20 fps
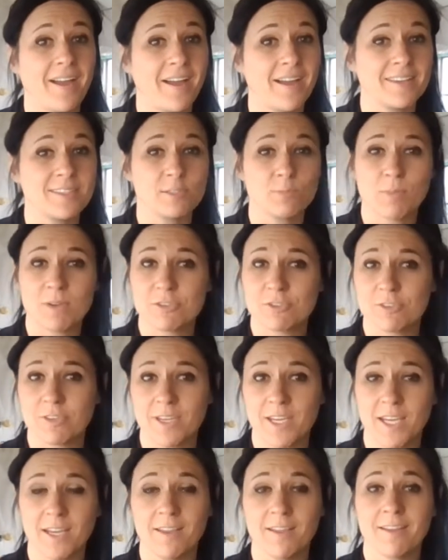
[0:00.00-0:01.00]

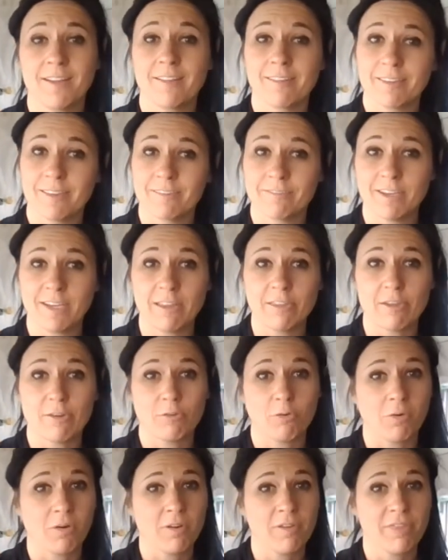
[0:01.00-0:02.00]
especially living in the
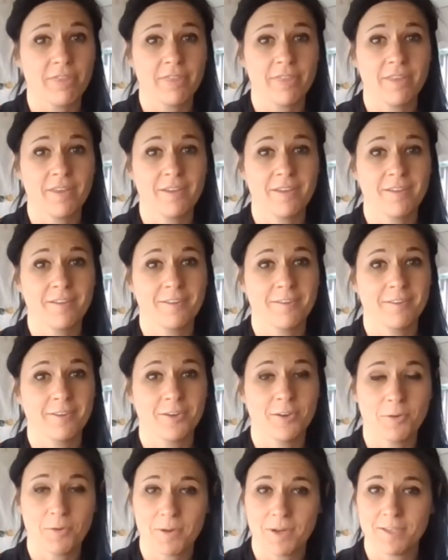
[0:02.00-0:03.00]
north.
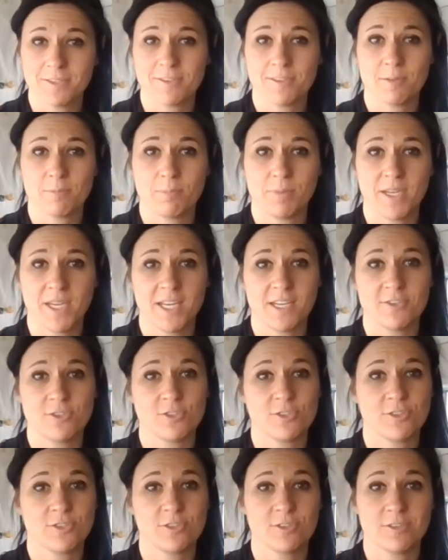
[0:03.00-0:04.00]
Going to the beach,
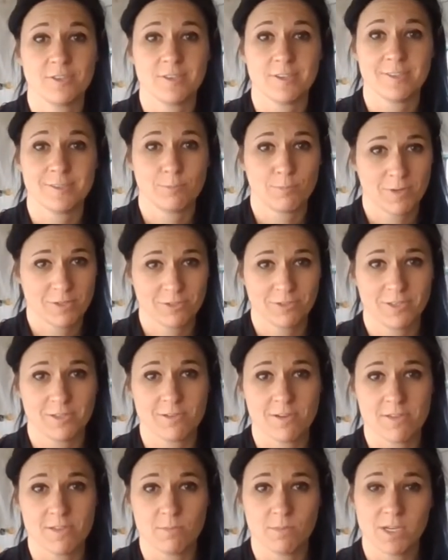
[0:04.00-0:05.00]
especially
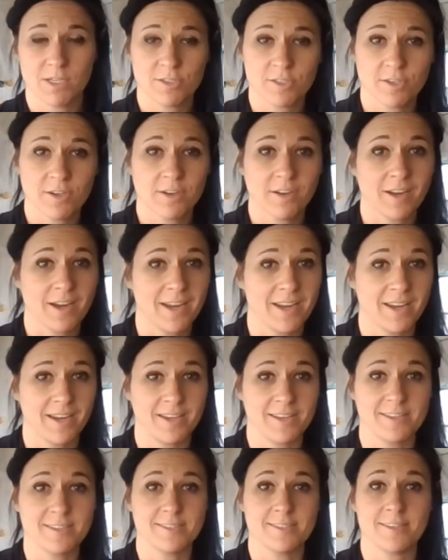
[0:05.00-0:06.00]
during the winter,
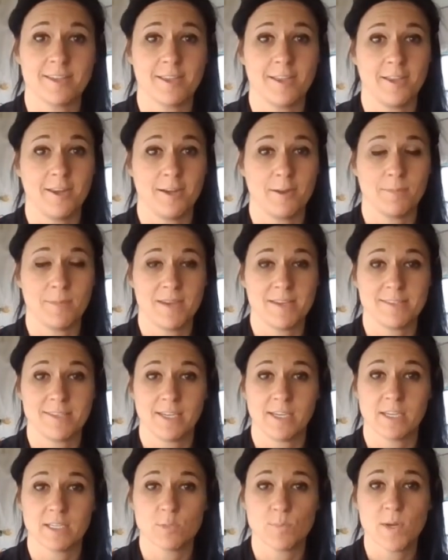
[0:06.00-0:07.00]
is an
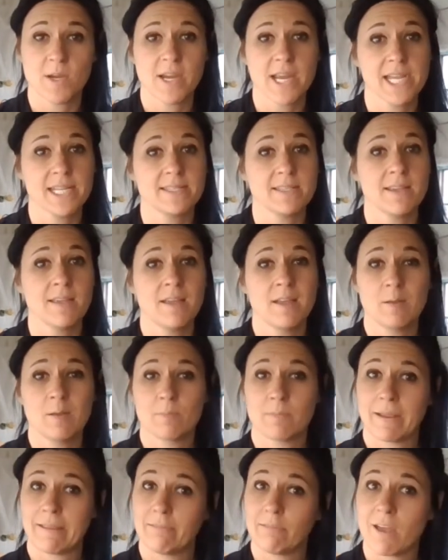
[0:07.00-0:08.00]
amazing experience.
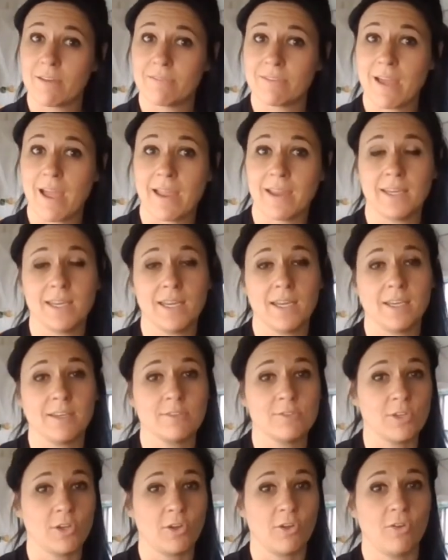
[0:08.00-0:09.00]
I love hiking,
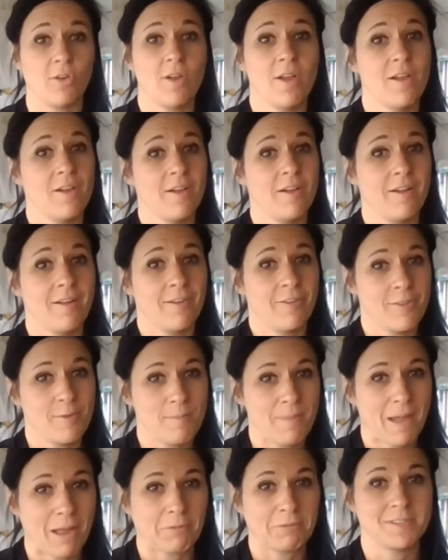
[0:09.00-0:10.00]
so
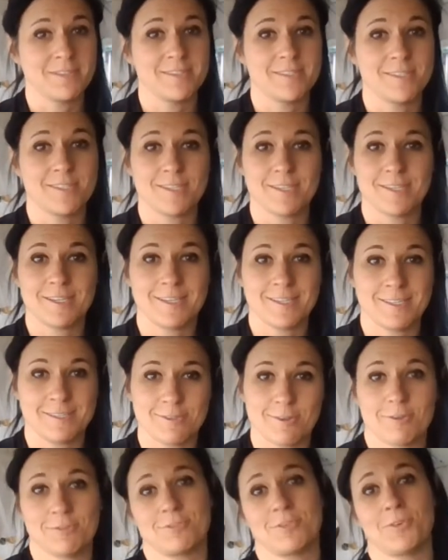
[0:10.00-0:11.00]
the mountains
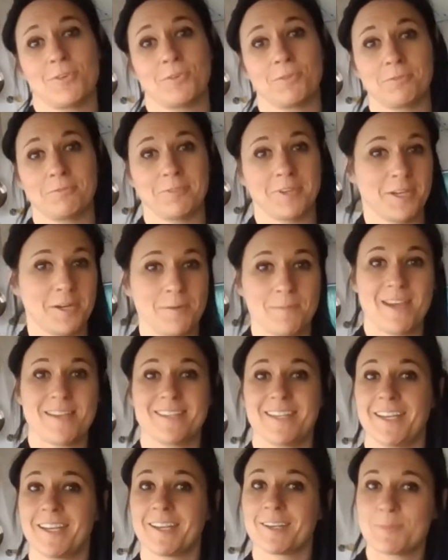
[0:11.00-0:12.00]
is also an
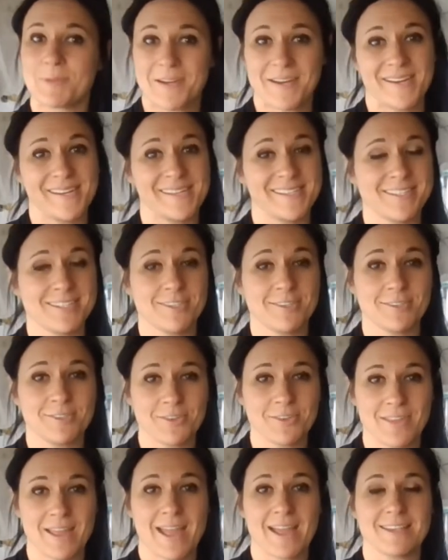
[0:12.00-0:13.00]
amazing experience.
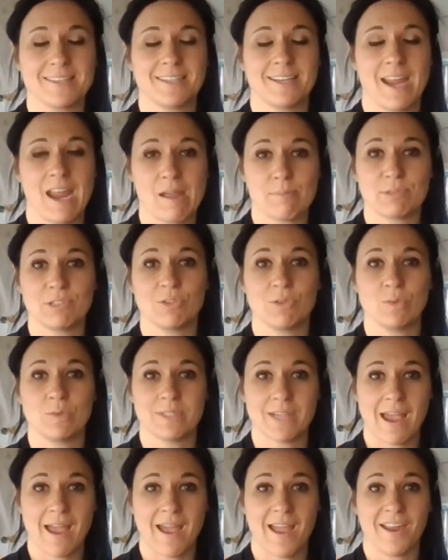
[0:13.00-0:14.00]
So that is an absolute
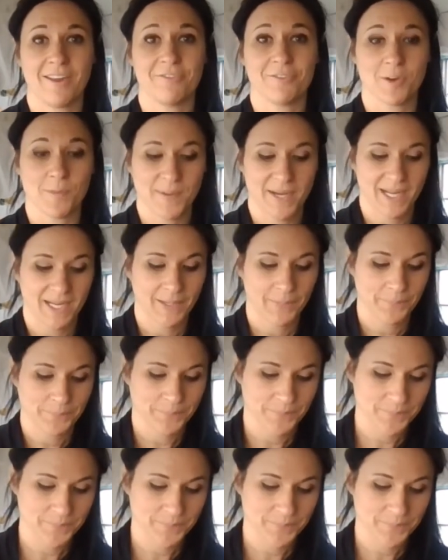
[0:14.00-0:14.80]
tie for me.